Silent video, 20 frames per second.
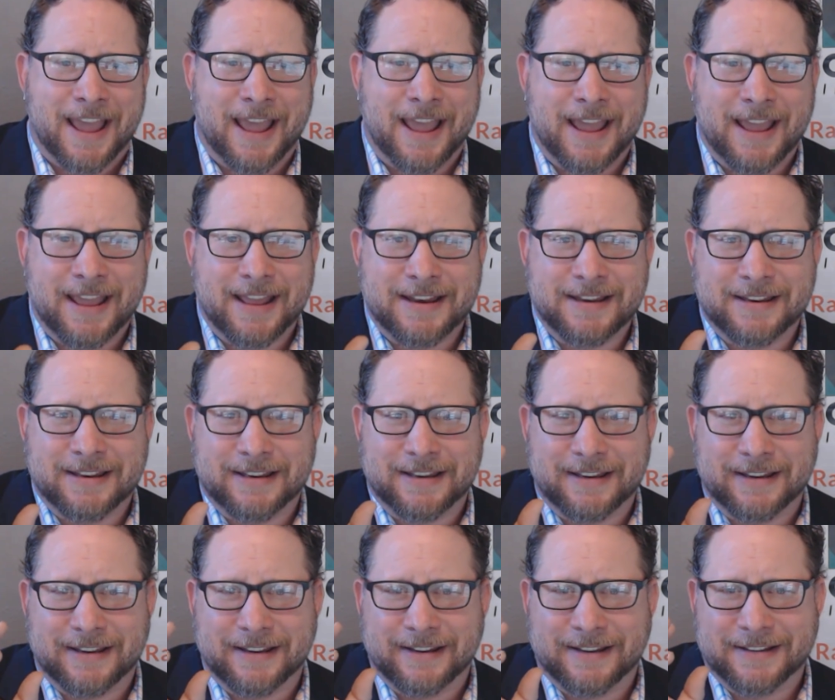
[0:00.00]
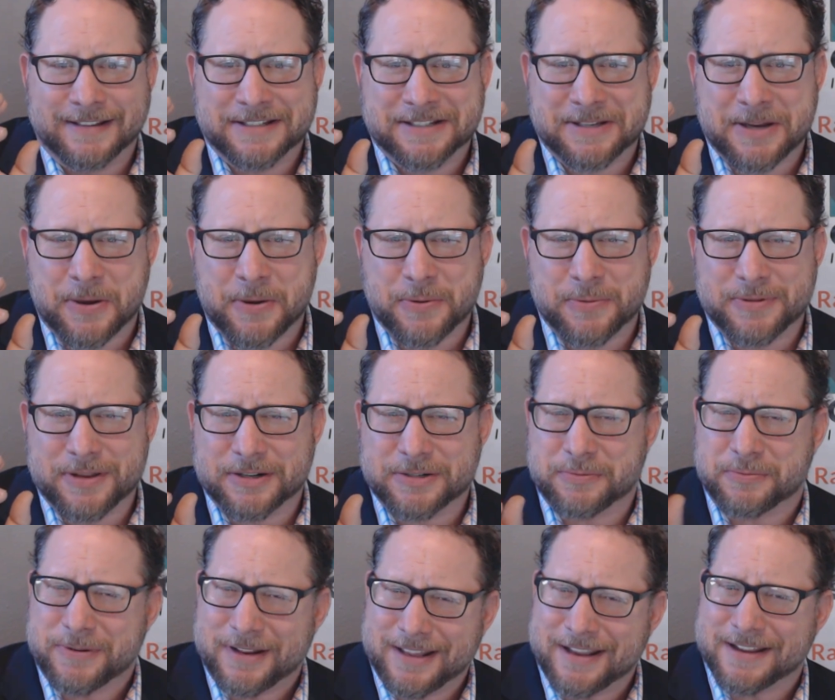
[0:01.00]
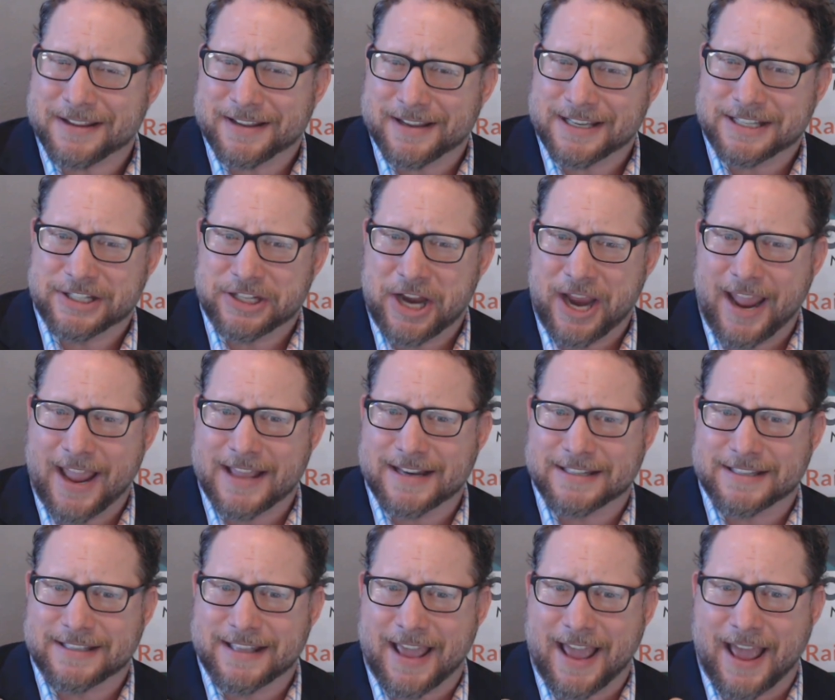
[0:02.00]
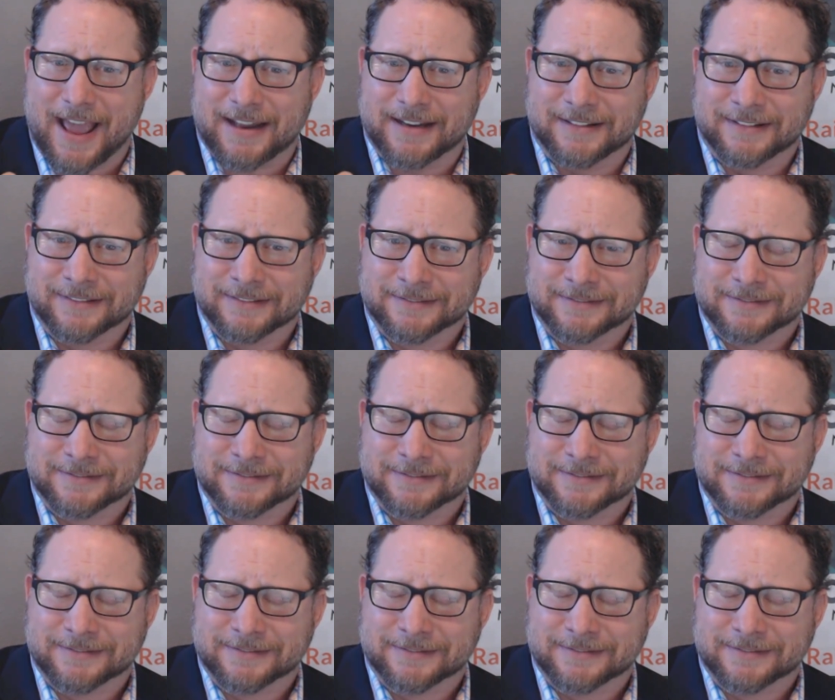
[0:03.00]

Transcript: And so there's really a good chance that